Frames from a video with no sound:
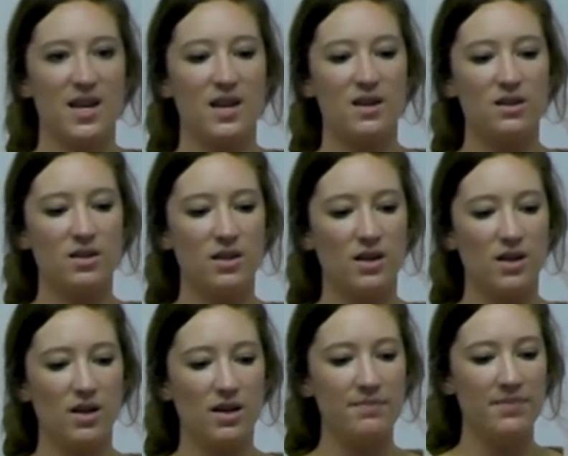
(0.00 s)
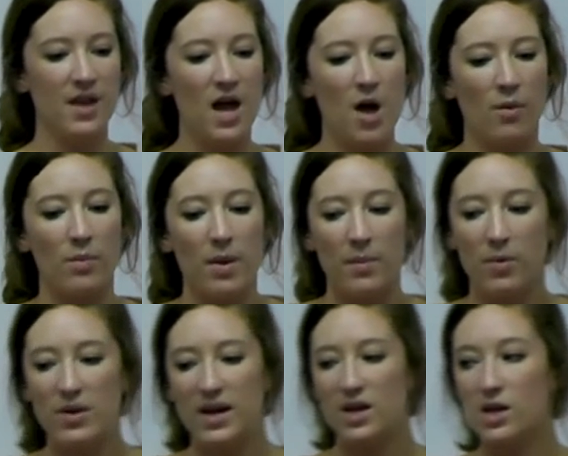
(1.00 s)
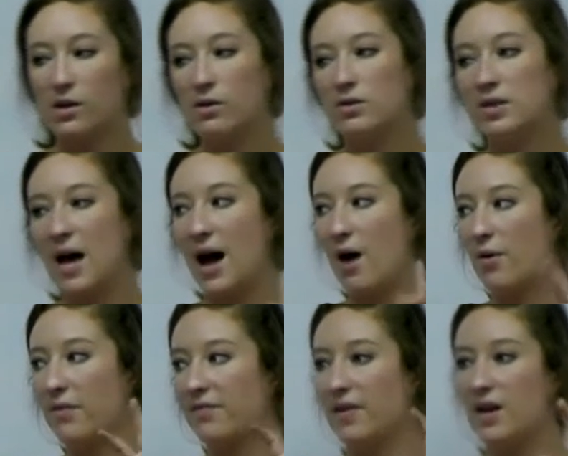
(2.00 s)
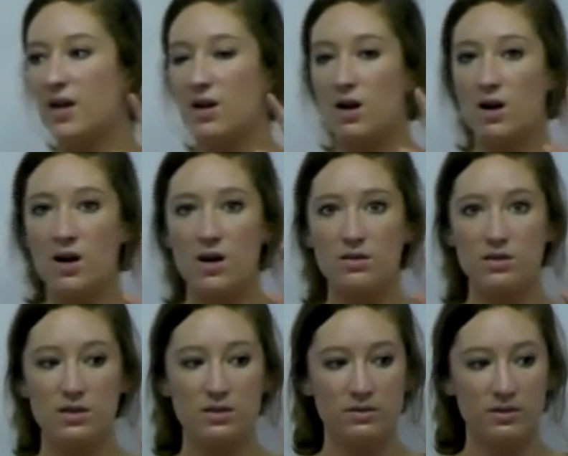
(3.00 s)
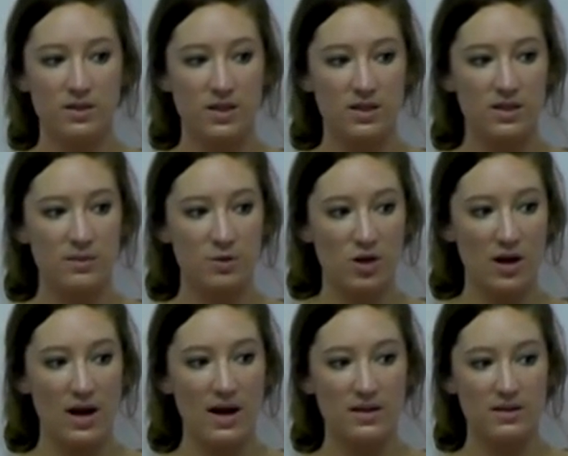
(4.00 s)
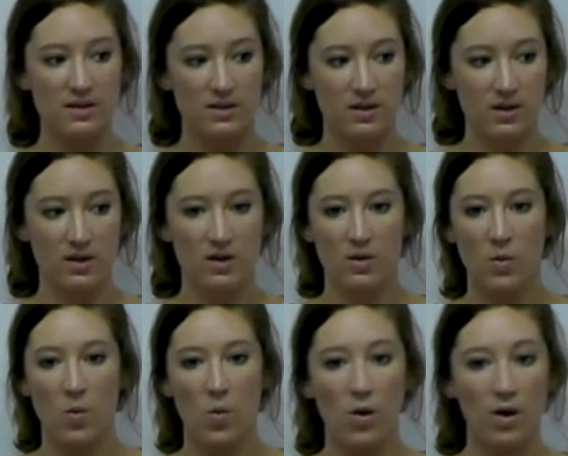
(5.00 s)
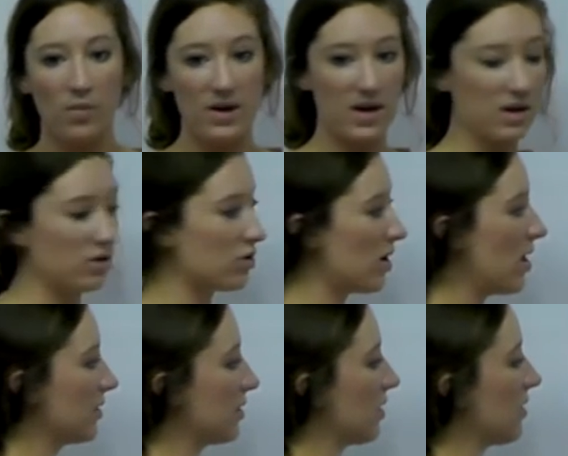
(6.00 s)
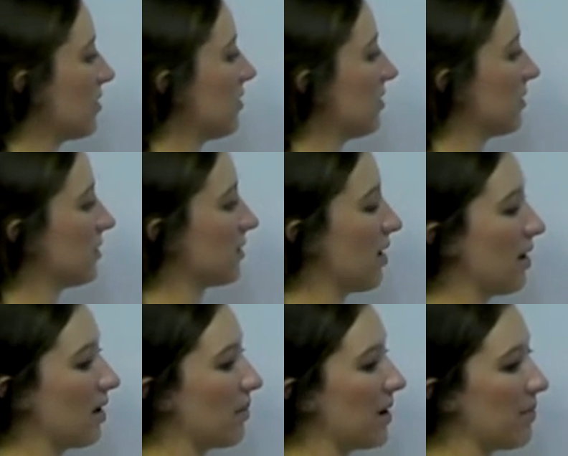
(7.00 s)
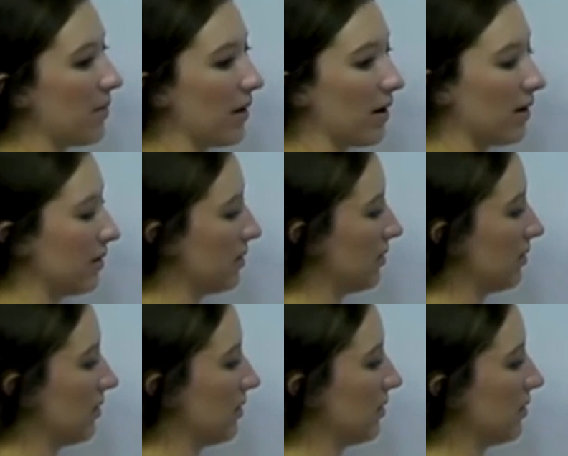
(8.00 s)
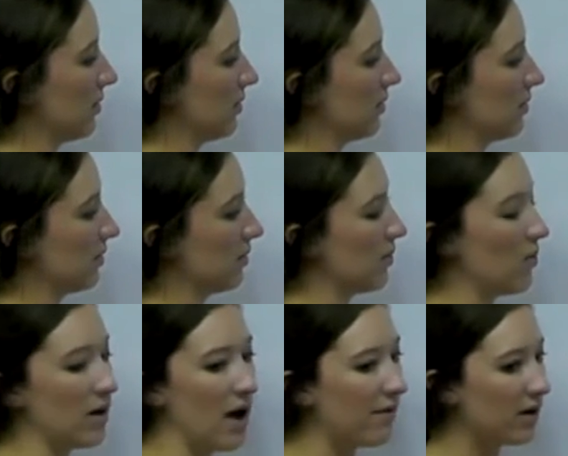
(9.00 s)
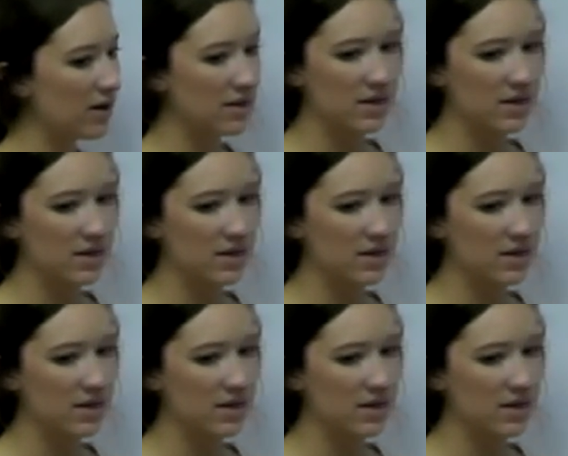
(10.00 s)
Take your time. Remember, we can use our fingers to subtract, or we can draw circles on our paper. Whatever